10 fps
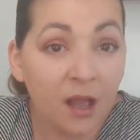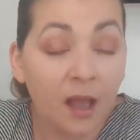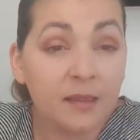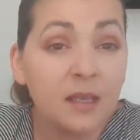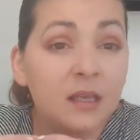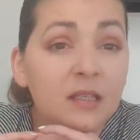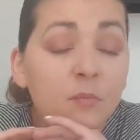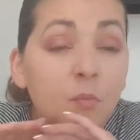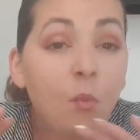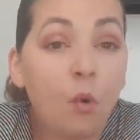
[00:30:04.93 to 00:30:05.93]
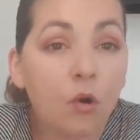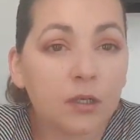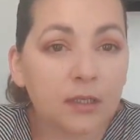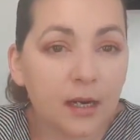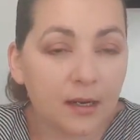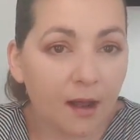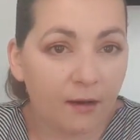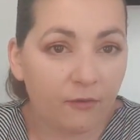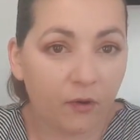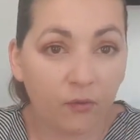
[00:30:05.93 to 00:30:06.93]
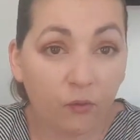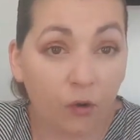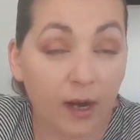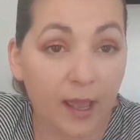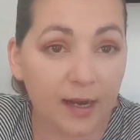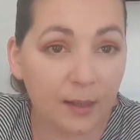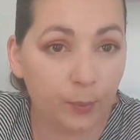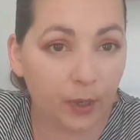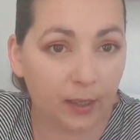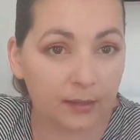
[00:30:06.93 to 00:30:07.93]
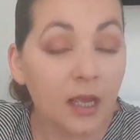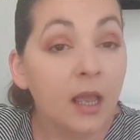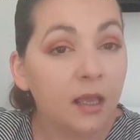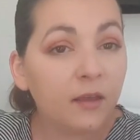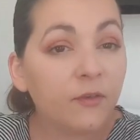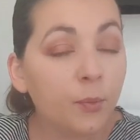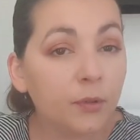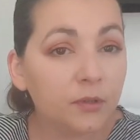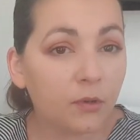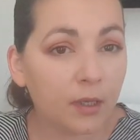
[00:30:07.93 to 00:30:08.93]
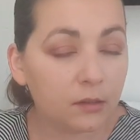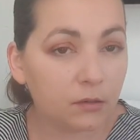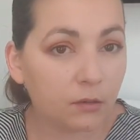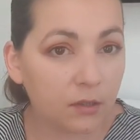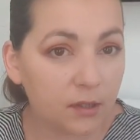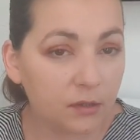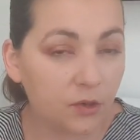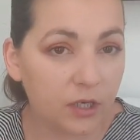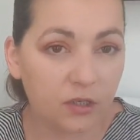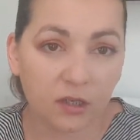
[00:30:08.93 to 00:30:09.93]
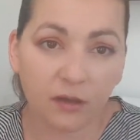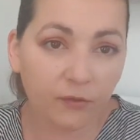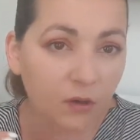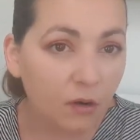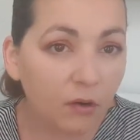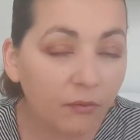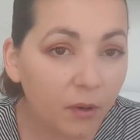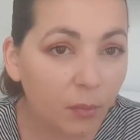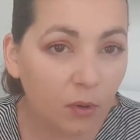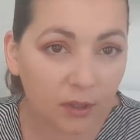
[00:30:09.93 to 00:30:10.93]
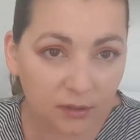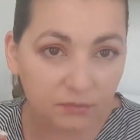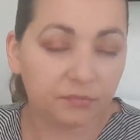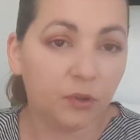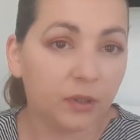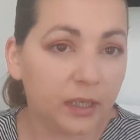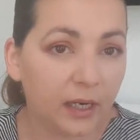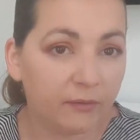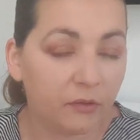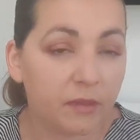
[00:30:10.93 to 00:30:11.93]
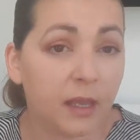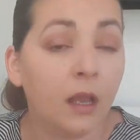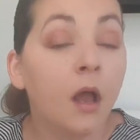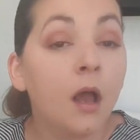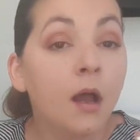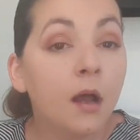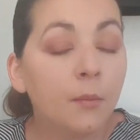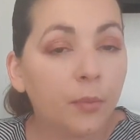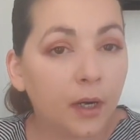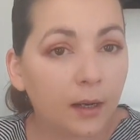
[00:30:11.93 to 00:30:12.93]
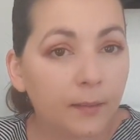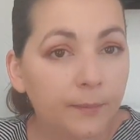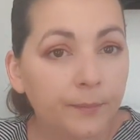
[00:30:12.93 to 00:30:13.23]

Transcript: I think it's more than enough for any plant if you put the right concentration. If you go overboard, you'll kill everything. But